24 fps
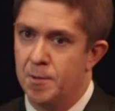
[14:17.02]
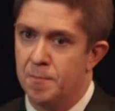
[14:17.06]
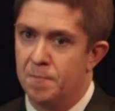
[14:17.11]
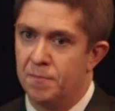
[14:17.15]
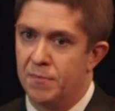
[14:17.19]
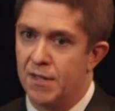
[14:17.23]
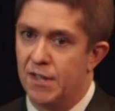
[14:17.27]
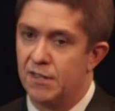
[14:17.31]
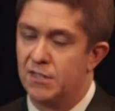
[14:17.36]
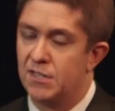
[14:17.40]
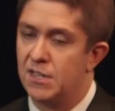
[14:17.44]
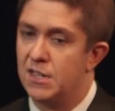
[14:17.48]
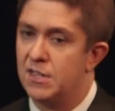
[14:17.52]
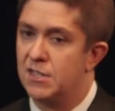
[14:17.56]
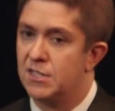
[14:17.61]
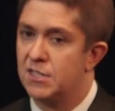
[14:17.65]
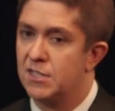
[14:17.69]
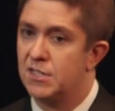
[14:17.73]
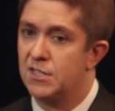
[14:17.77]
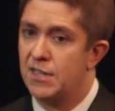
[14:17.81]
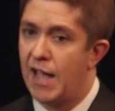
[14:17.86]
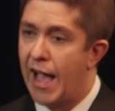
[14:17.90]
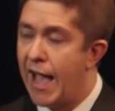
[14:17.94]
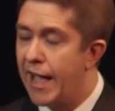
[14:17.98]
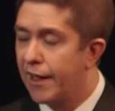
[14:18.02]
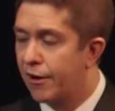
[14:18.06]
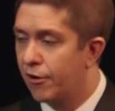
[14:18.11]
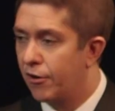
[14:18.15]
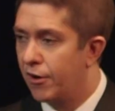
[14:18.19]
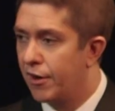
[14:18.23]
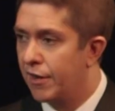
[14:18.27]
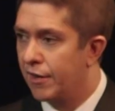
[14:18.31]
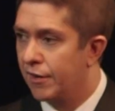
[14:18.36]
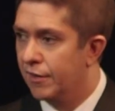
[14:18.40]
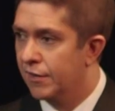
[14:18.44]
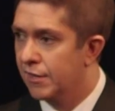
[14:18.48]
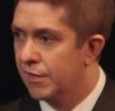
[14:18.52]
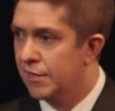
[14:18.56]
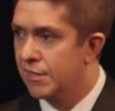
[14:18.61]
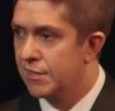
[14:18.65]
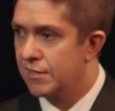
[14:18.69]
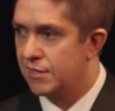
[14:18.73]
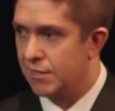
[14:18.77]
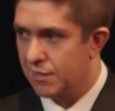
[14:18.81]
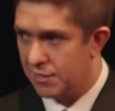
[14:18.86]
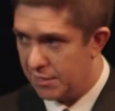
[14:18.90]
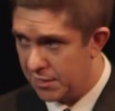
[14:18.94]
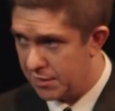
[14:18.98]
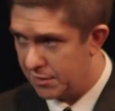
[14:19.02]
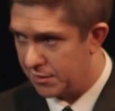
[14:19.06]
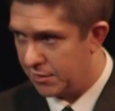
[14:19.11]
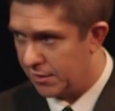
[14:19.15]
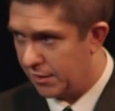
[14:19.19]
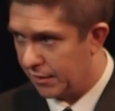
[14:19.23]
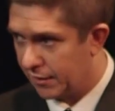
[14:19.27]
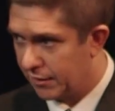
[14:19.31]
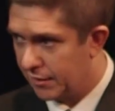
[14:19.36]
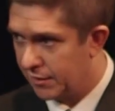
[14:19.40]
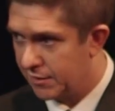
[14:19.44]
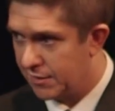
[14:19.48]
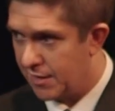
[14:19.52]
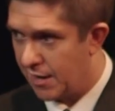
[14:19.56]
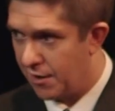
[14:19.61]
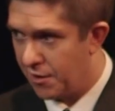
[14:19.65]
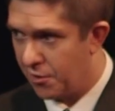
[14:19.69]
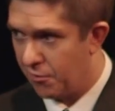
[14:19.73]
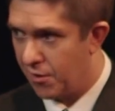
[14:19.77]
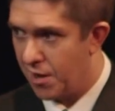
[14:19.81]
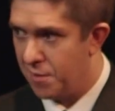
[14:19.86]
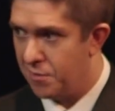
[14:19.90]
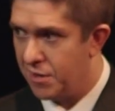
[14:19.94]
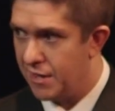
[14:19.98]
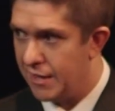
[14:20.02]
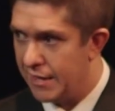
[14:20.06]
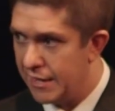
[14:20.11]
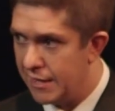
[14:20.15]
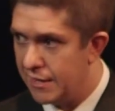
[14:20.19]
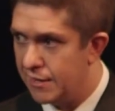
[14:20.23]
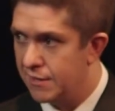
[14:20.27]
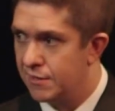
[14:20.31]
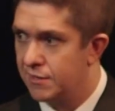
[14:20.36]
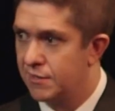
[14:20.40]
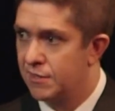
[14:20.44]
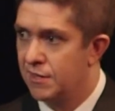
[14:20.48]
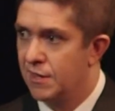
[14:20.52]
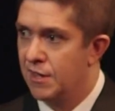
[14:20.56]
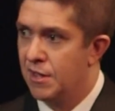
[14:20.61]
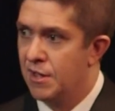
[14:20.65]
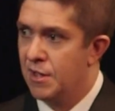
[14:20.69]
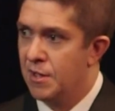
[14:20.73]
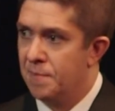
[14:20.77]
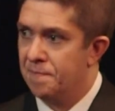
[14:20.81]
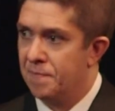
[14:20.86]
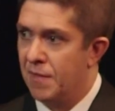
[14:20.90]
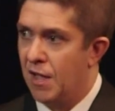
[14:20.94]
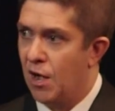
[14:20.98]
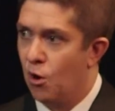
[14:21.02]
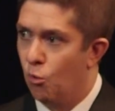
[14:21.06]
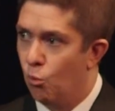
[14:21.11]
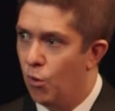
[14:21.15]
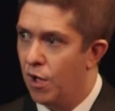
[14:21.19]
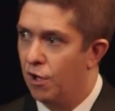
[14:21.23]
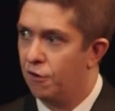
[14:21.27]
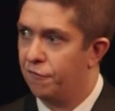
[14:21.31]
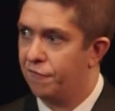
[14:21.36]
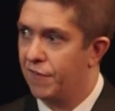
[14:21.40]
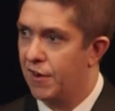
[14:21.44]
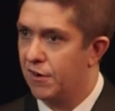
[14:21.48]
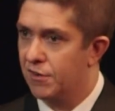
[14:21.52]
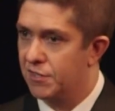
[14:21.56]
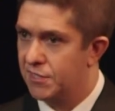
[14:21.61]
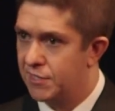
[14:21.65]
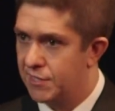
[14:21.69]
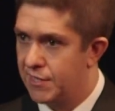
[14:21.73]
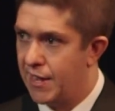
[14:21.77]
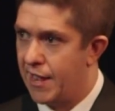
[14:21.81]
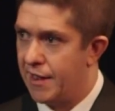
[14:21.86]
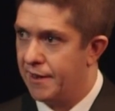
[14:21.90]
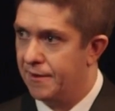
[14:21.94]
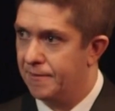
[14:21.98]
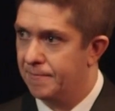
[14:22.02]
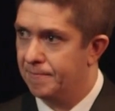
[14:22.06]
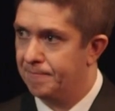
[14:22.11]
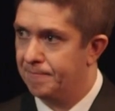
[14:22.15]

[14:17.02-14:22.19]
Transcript: That's a staggering statistic. Saudi Arabia is a welfare state.